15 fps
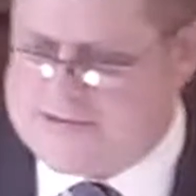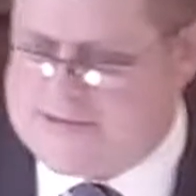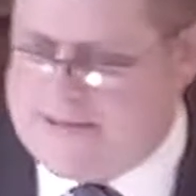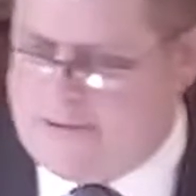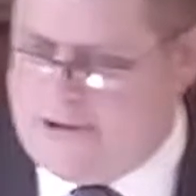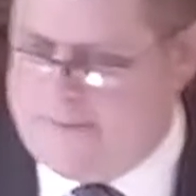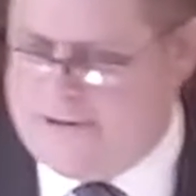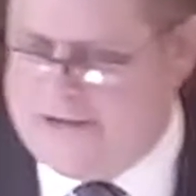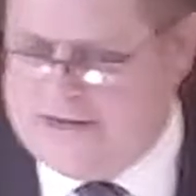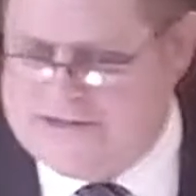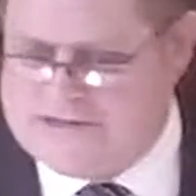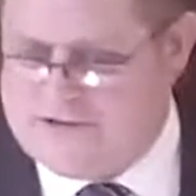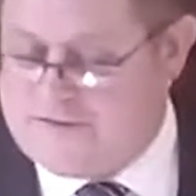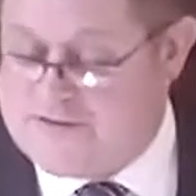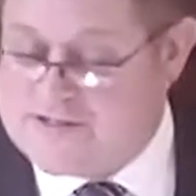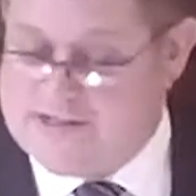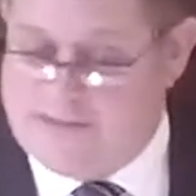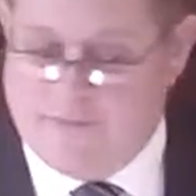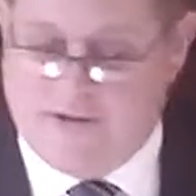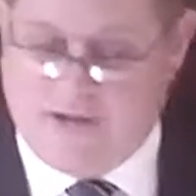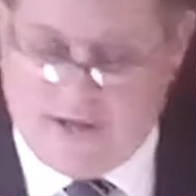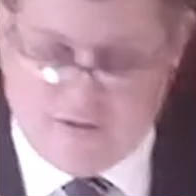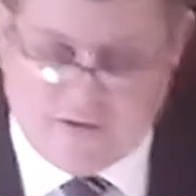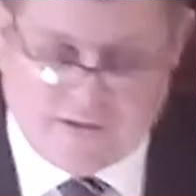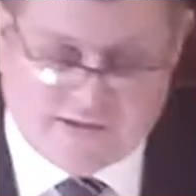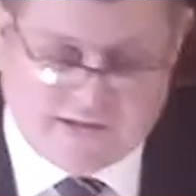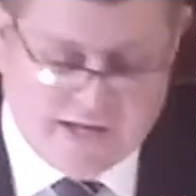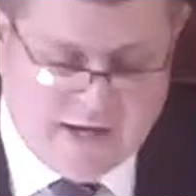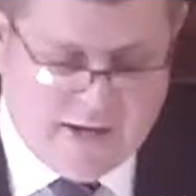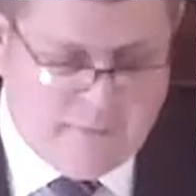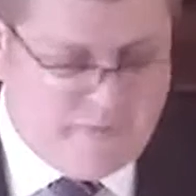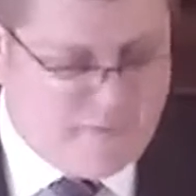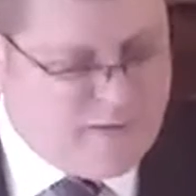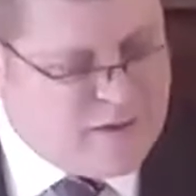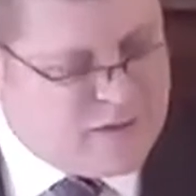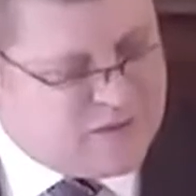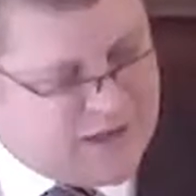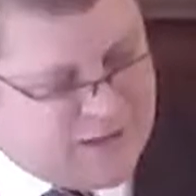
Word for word: that might be easier for some than others. But when you think